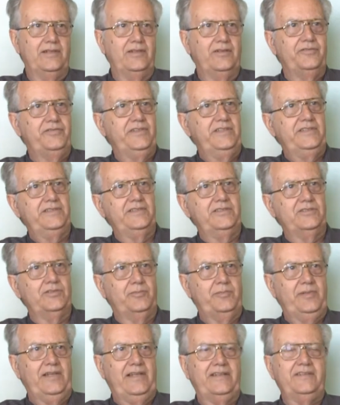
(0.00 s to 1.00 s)
physics
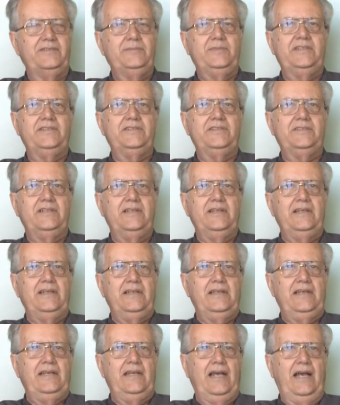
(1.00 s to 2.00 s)
of plasmas,
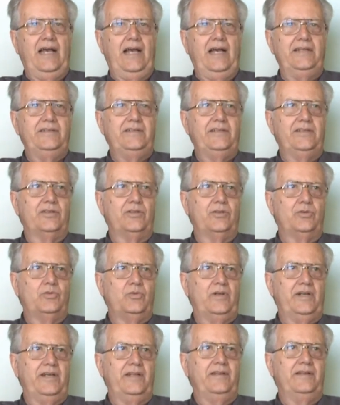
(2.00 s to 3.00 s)
and the other
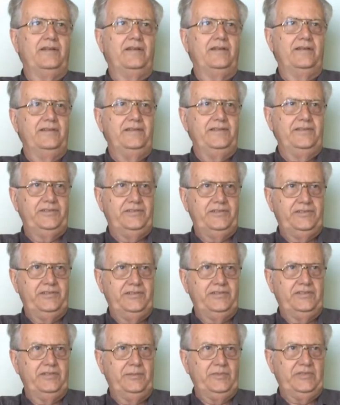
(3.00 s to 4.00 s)
one is
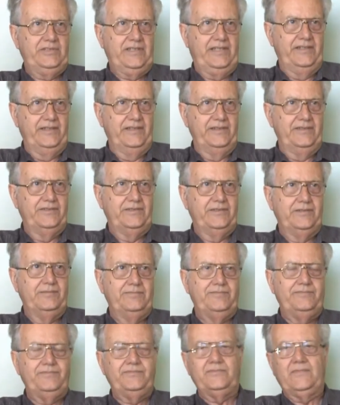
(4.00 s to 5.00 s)
system science.
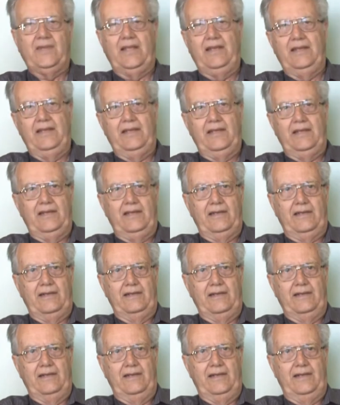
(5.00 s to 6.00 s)

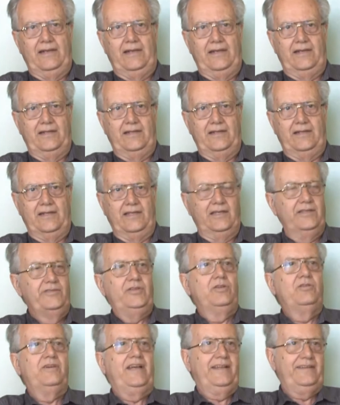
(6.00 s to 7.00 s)
If
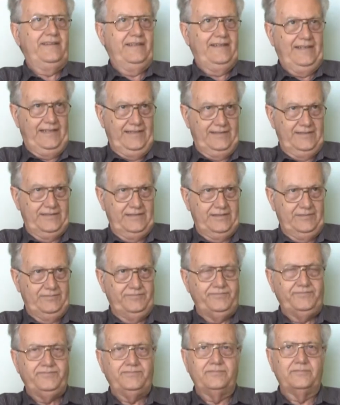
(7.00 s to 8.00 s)
you get a gas
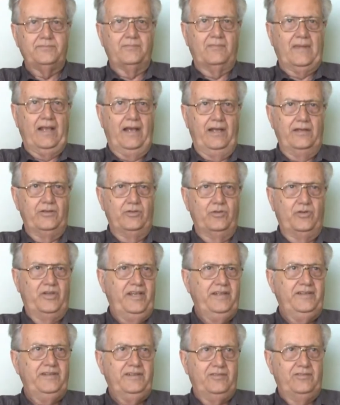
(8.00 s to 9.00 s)
and you
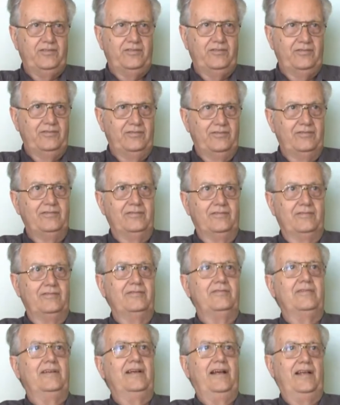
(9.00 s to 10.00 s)
heat it
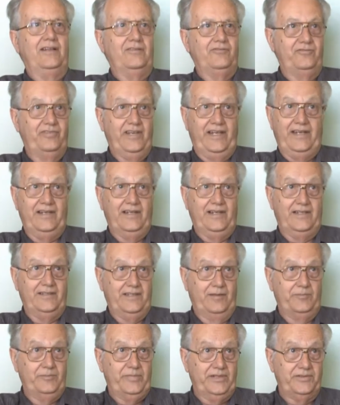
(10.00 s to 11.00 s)
at very high
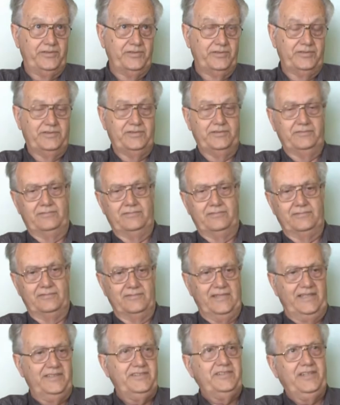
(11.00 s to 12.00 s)
temperatures,
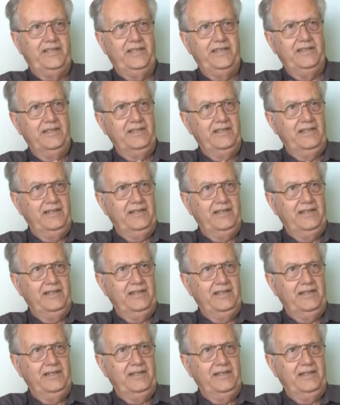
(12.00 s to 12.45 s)
let's say